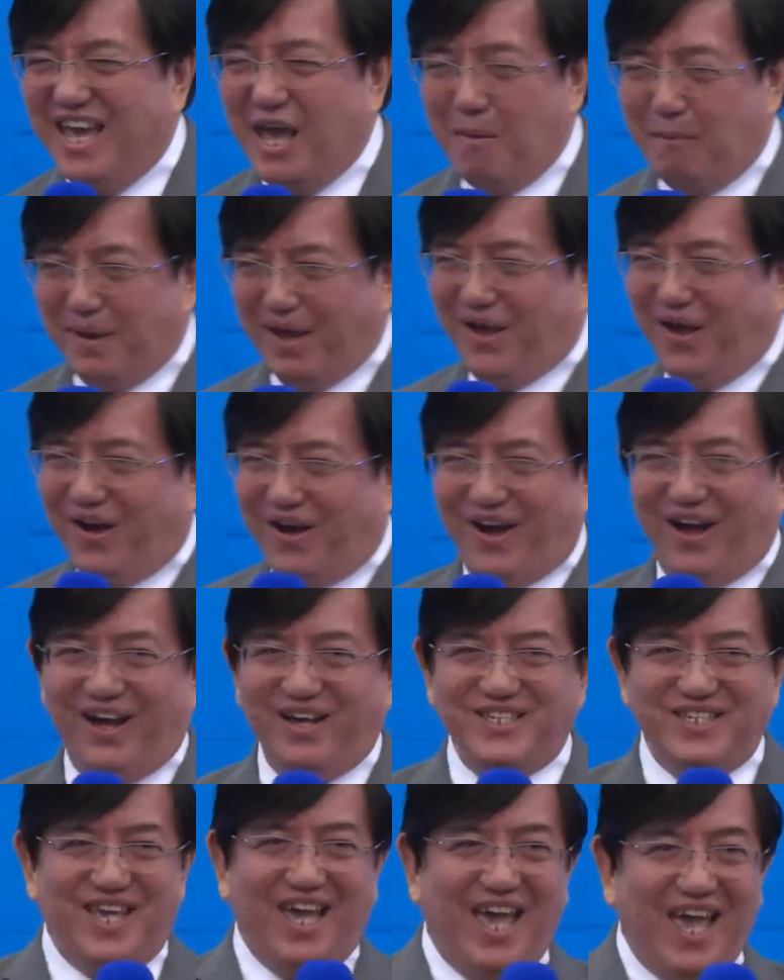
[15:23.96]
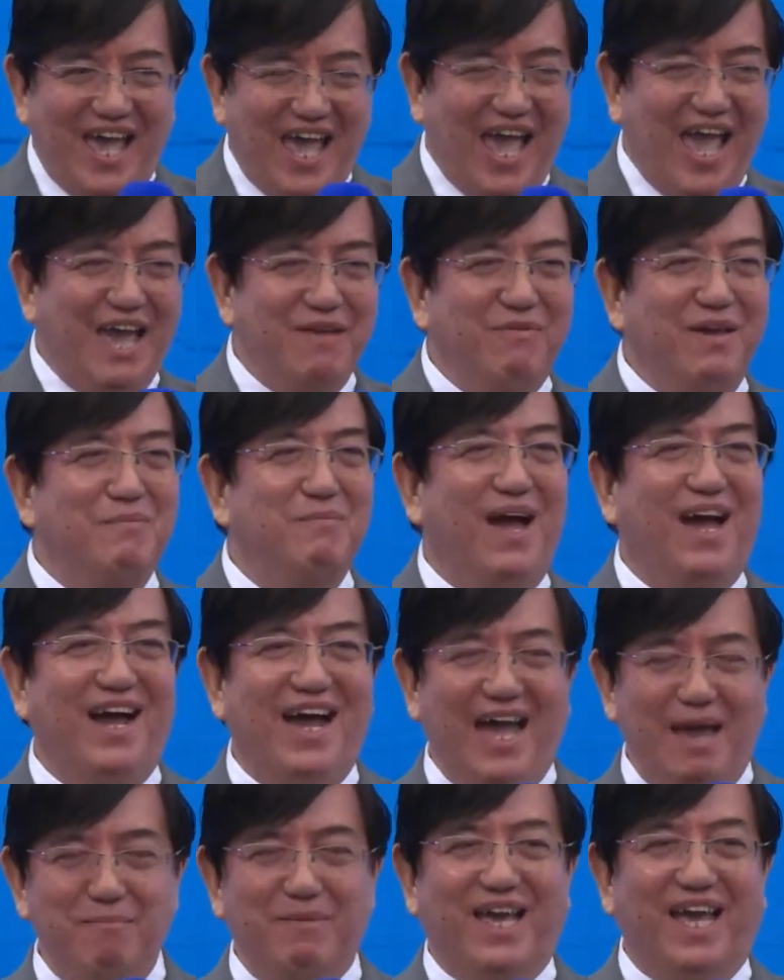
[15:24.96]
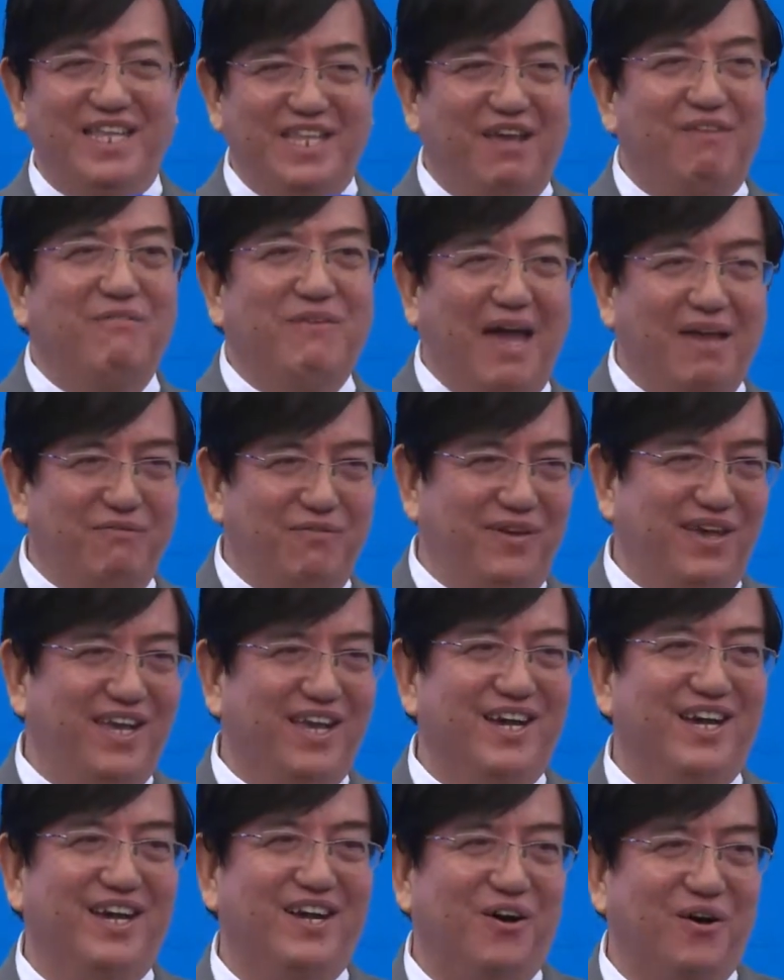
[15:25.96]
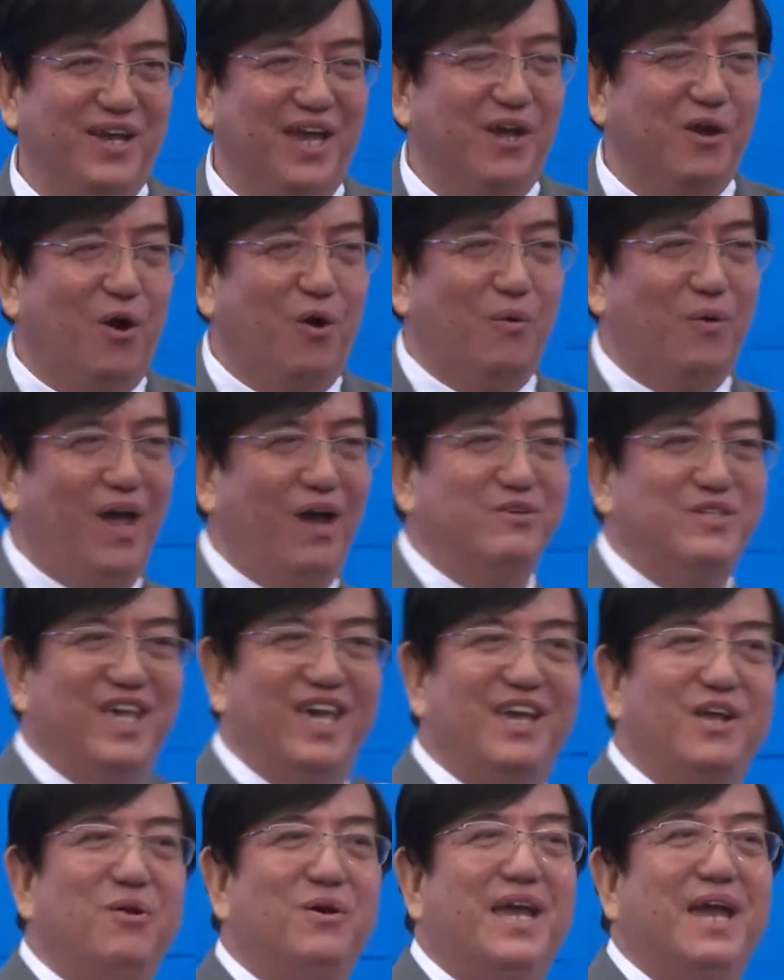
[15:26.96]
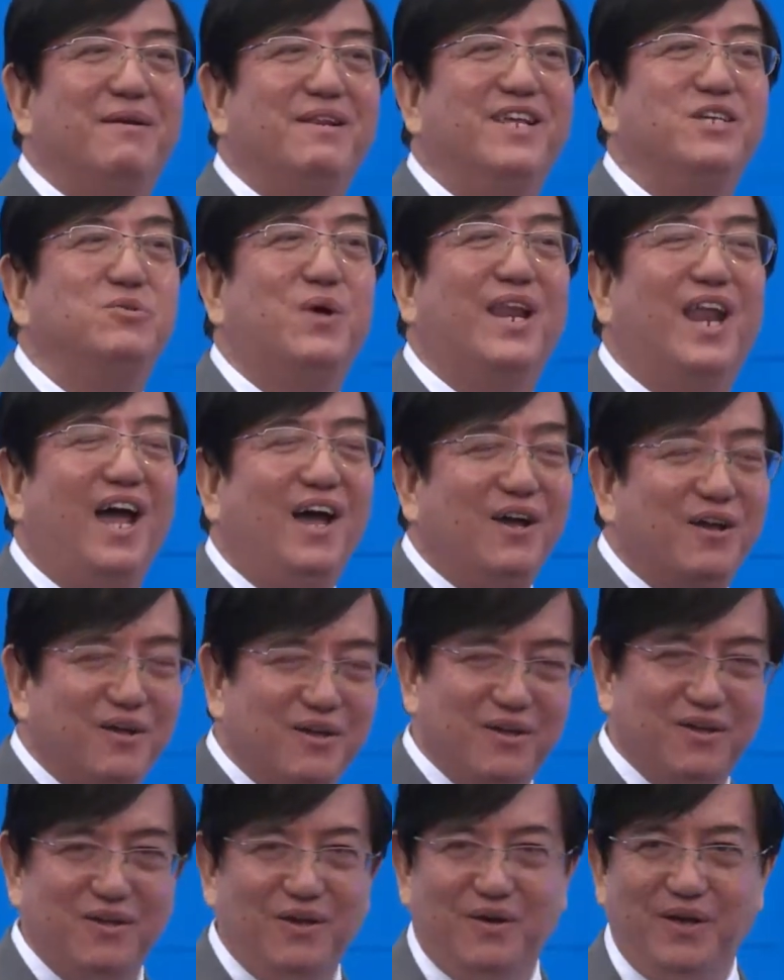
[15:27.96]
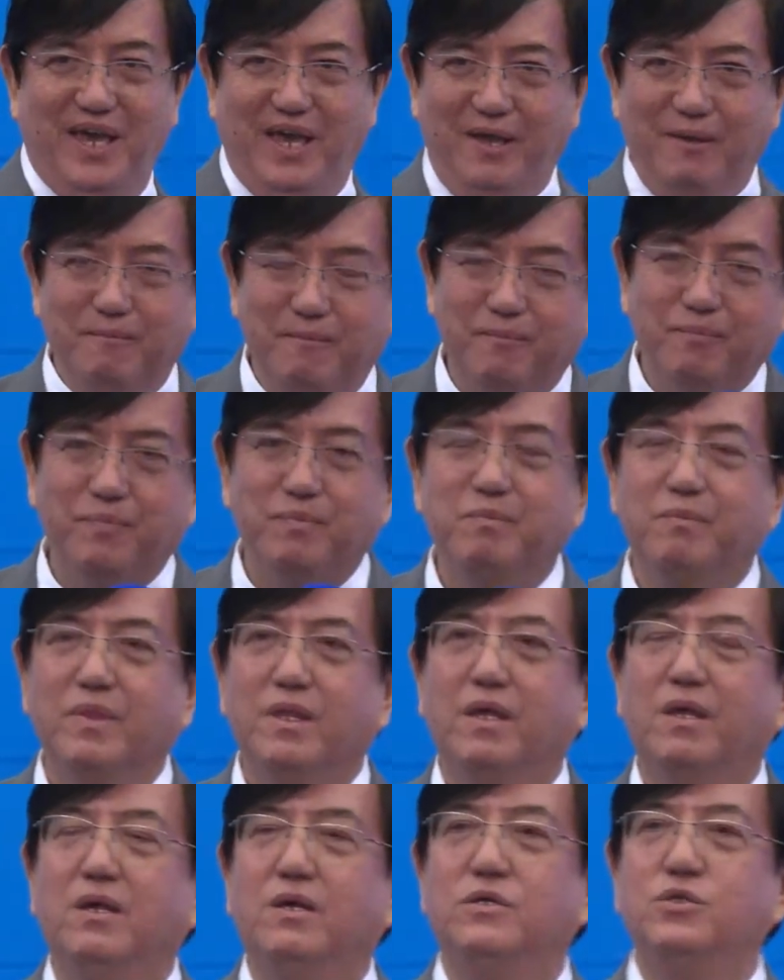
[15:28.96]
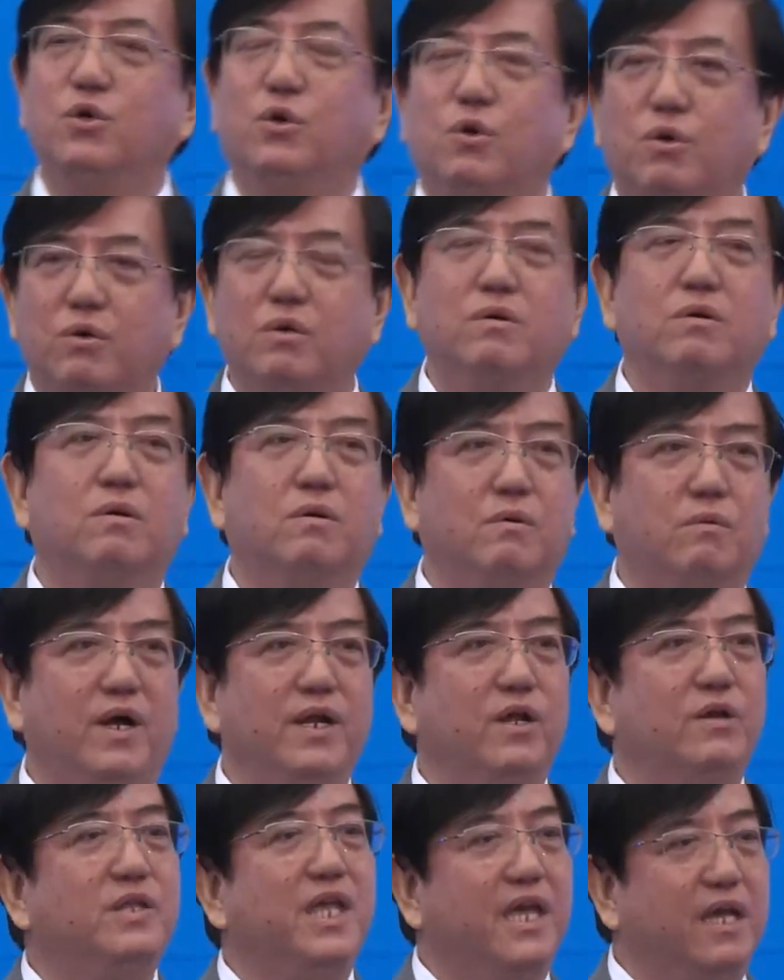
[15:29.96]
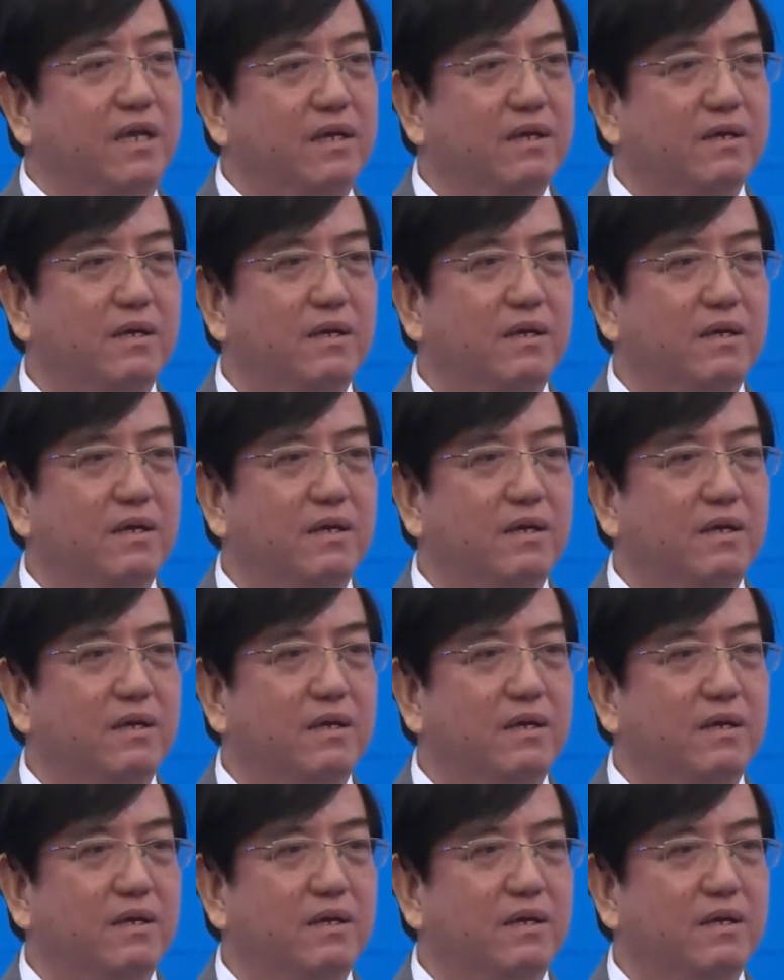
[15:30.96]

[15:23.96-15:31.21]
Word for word: Because every month I'm getting 5 figures. Okay, go without saying, look at this one. Okay. So what do you think?